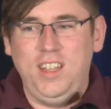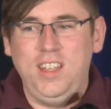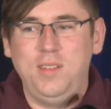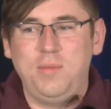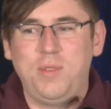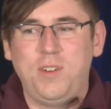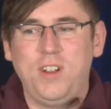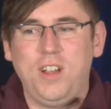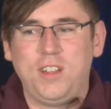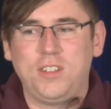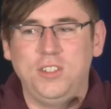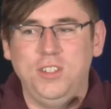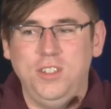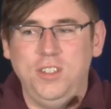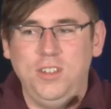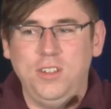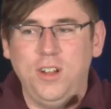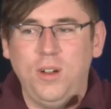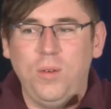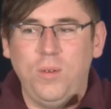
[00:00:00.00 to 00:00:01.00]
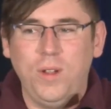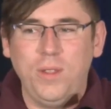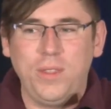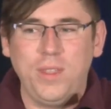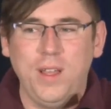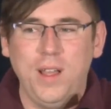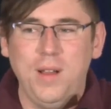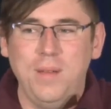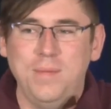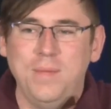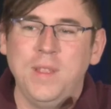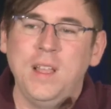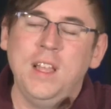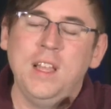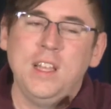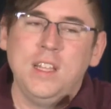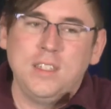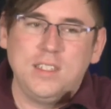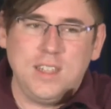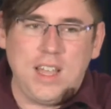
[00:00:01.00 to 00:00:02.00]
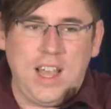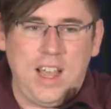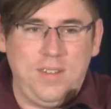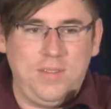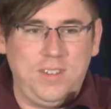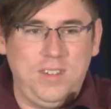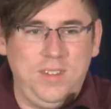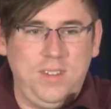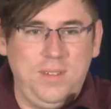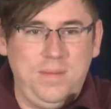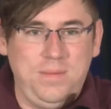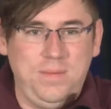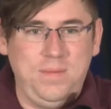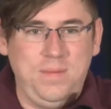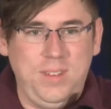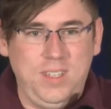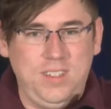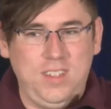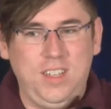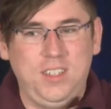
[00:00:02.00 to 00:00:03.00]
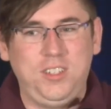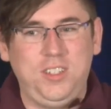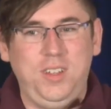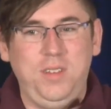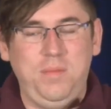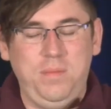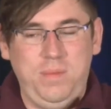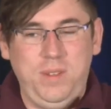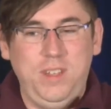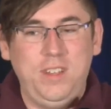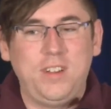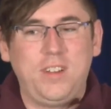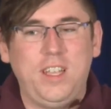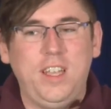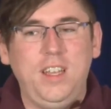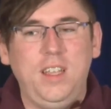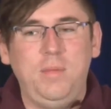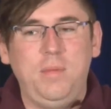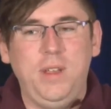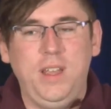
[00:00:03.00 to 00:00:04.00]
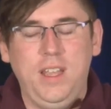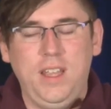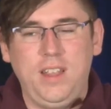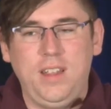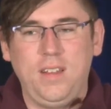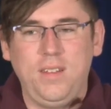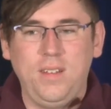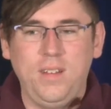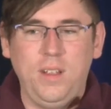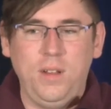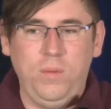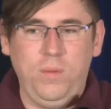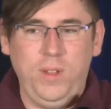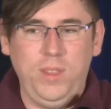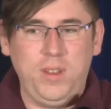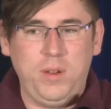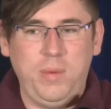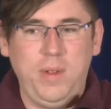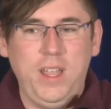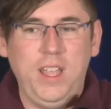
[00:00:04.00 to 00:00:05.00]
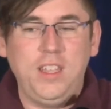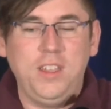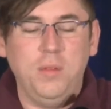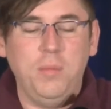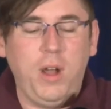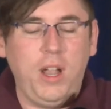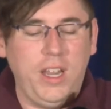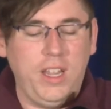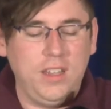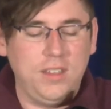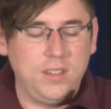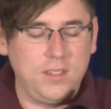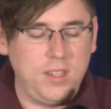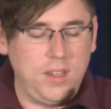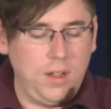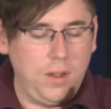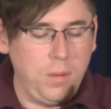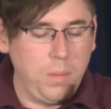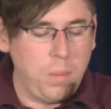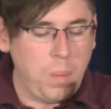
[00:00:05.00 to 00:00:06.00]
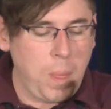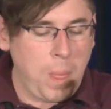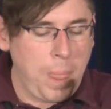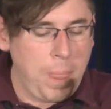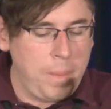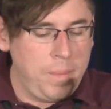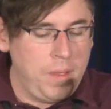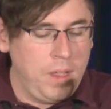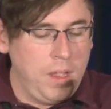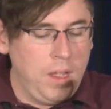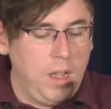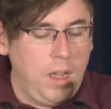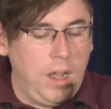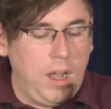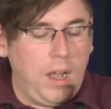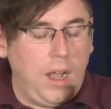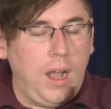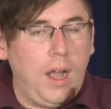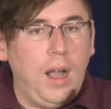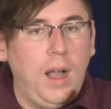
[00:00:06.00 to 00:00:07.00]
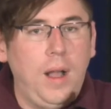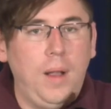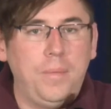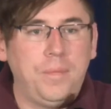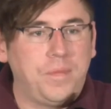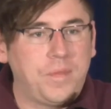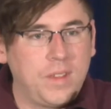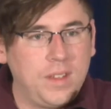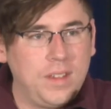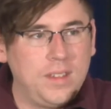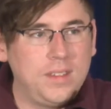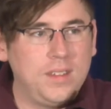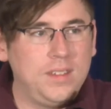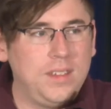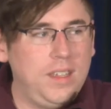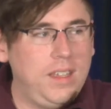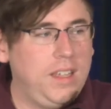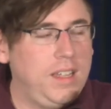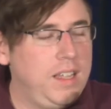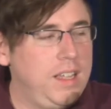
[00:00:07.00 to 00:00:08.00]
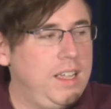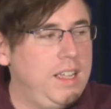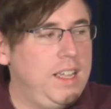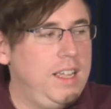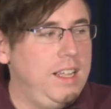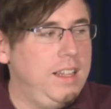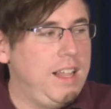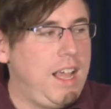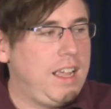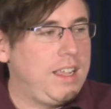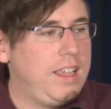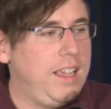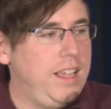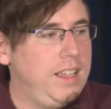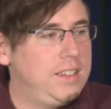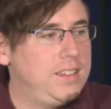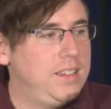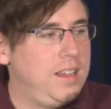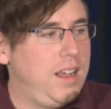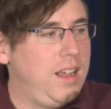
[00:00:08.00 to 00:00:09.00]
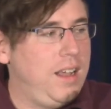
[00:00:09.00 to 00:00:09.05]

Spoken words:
in production. You don't want them to have to essentially be your guinea pig when they're paying you money. So in that case,